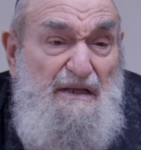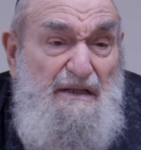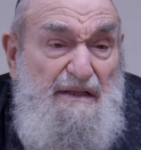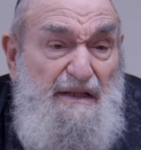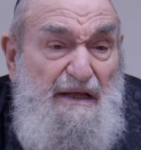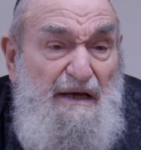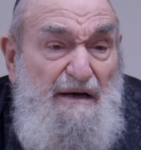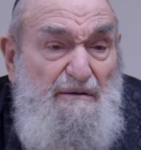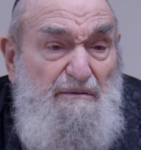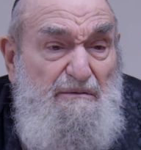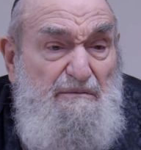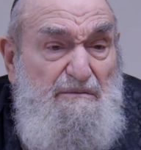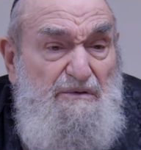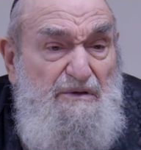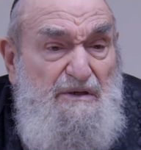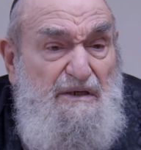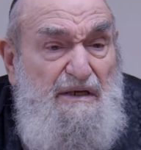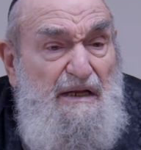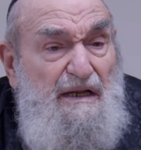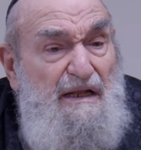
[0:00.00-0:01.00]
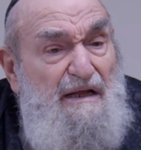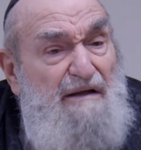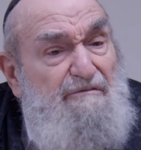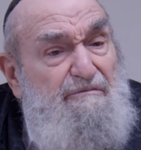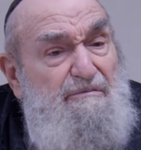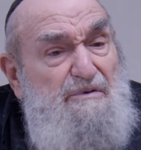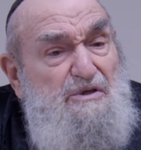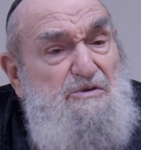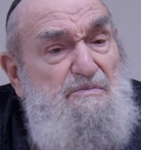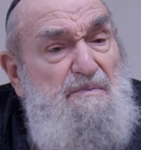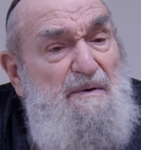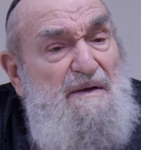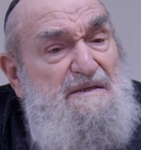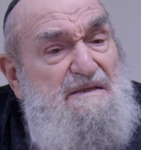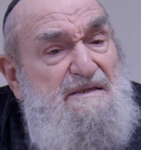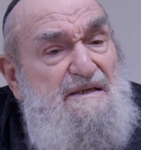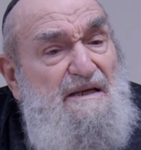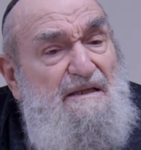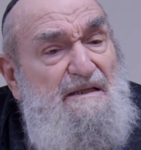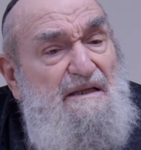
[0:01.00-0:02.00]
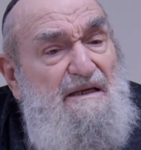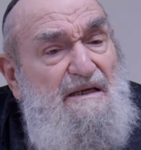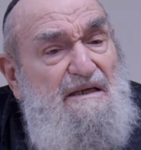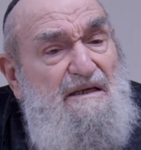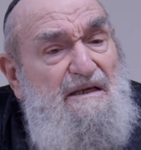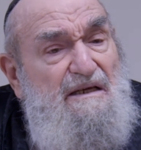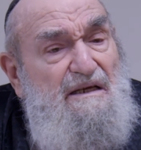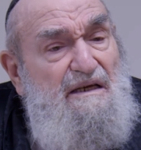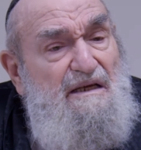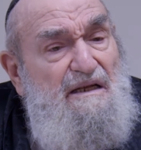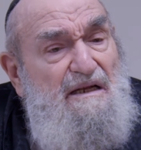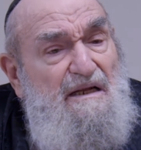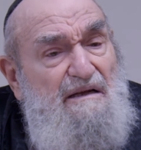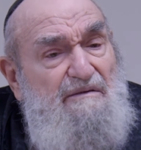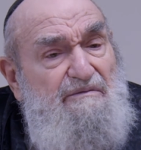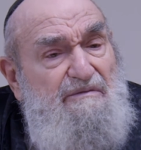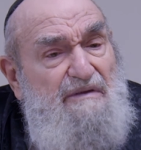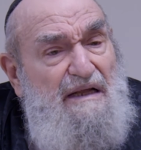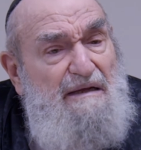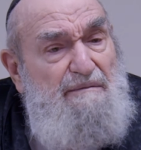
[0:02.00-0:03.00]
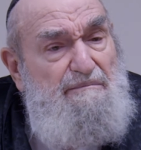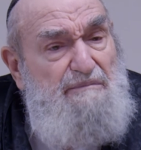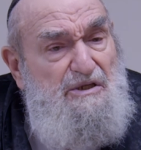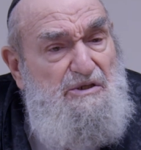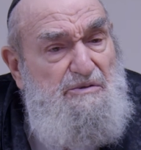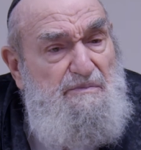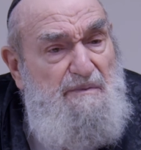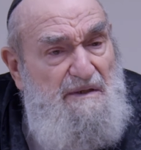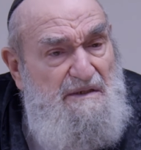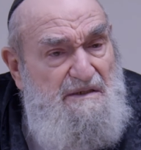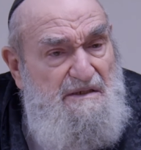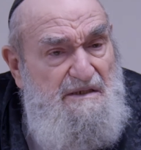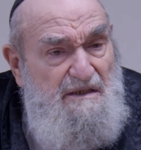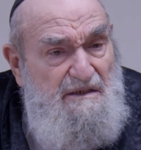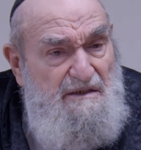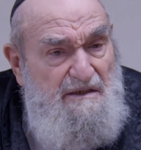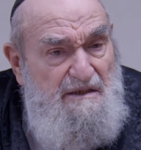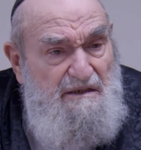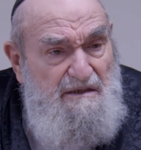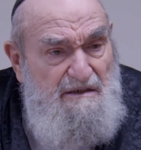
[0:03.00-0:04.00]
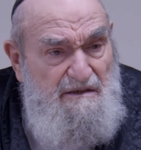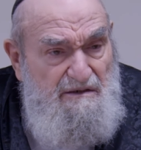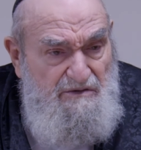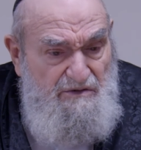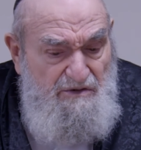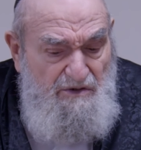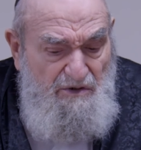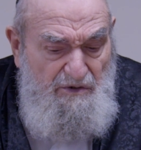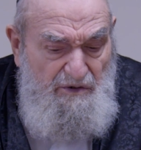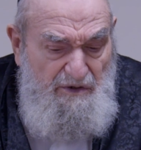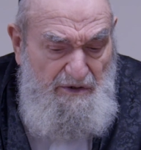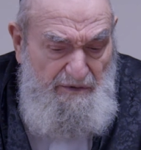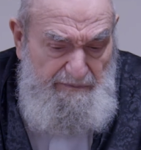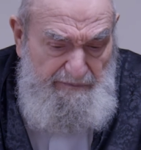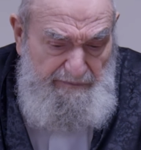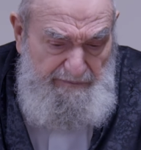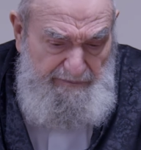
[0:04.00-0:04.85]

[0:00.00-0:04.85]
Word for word: Now, you can have Mishpat Tzedek, you can have not Mishpat Tzedek. I'll show you